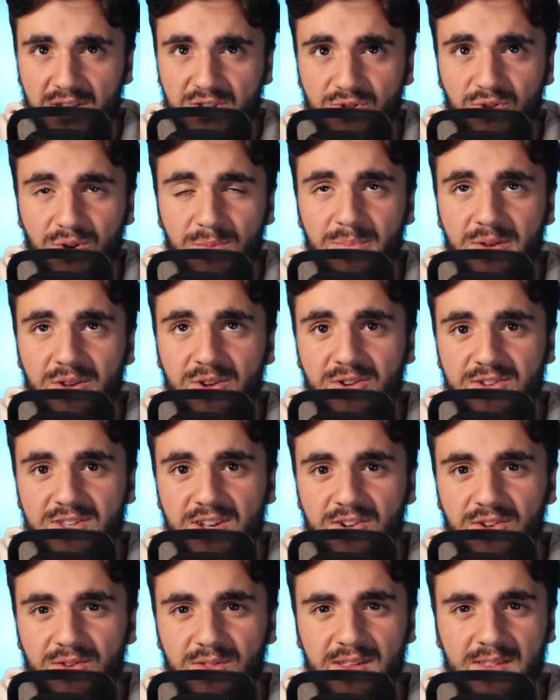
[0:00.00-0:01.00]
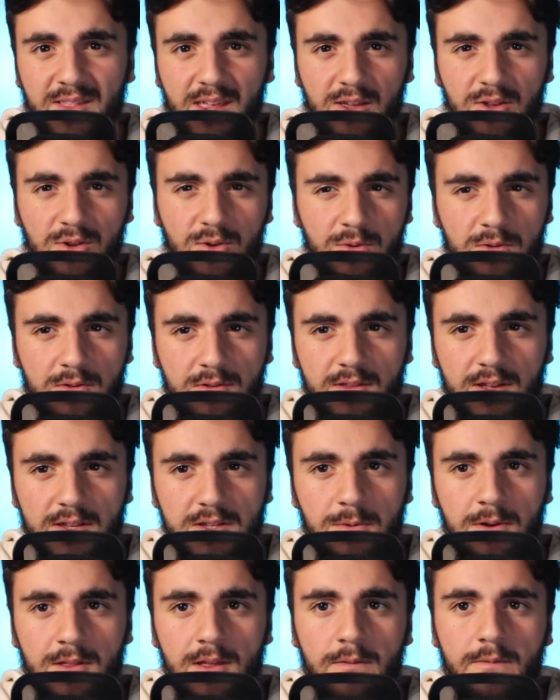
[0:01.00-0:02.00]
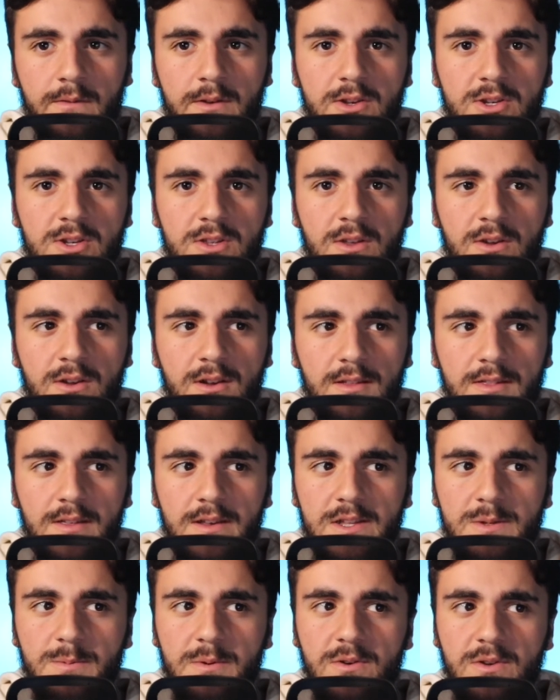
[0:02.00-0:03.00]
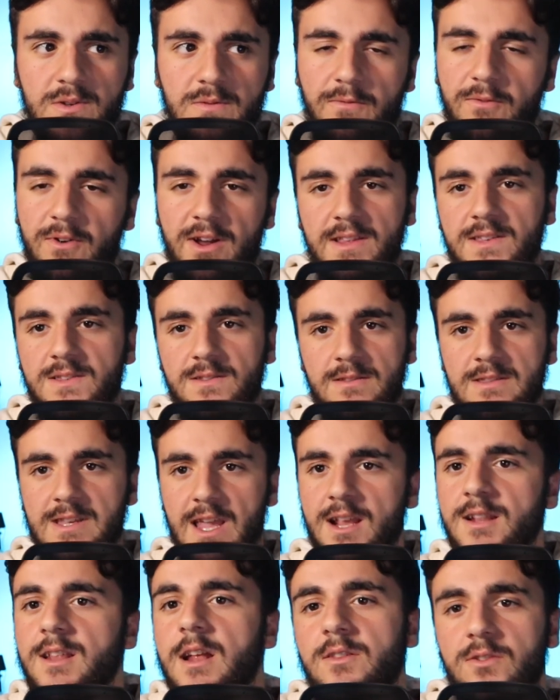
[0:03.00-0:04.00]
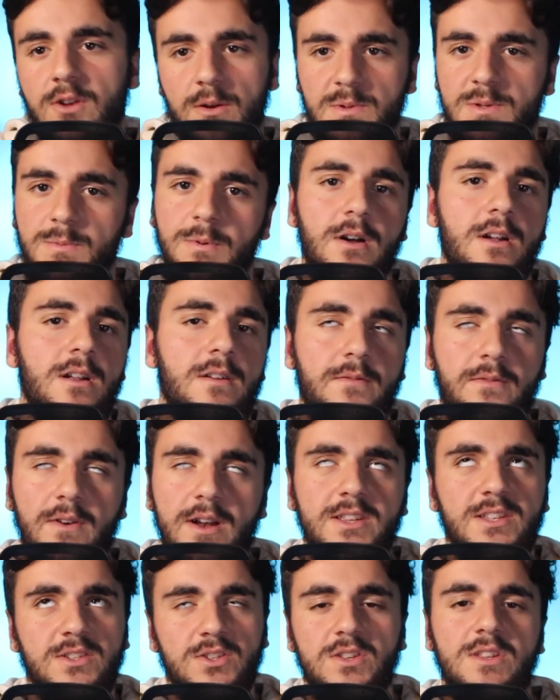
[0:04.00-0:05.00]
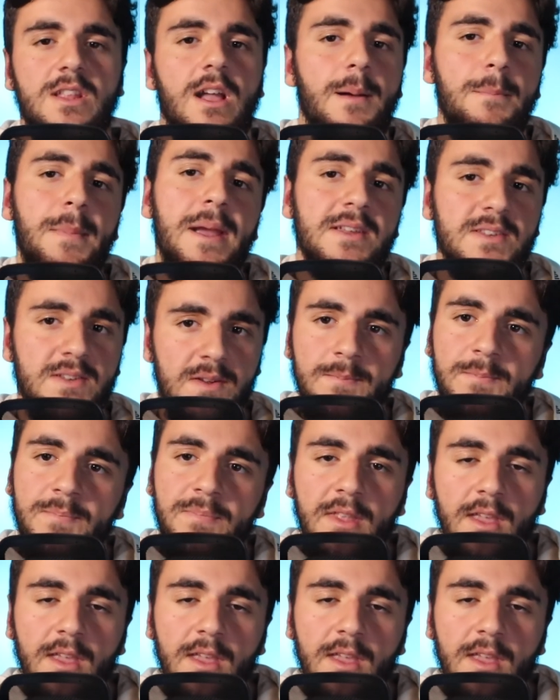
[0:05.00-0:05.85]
It's not because I don't think they're good. That's why they finished third. I think it's because France take that top spot. France are just amazing.